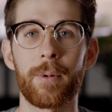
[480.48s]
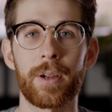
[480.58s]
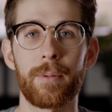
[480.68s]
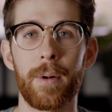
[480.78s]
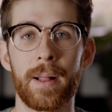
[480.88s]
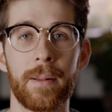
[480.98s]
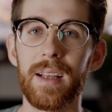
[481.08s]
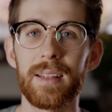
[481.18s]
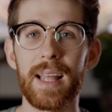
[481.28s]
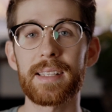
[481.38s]
work well.
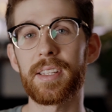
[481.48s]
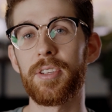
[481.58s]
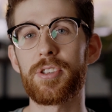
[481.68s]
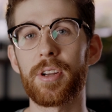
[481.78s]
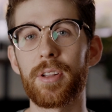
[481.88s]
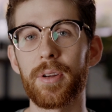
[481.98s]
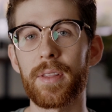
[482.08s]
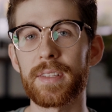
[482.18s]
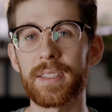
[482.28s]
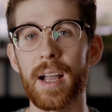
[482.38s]
Last thing you should include on
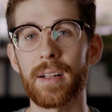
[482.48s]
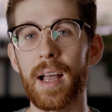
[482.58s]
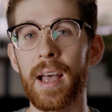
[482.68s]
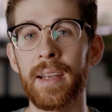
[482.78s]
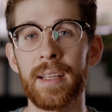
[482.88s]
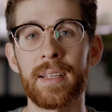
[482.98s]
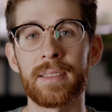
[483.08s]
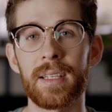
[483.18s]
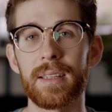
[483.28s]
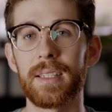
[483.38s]
the style guide
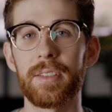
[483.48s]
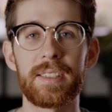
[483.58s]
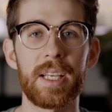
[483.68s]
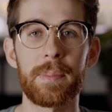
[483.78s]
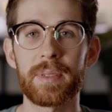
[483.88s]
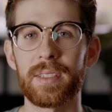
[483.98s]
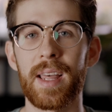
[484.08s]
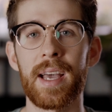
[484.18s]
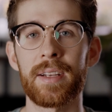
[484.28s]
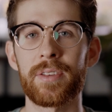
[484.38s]
is little tips
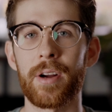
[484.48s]
that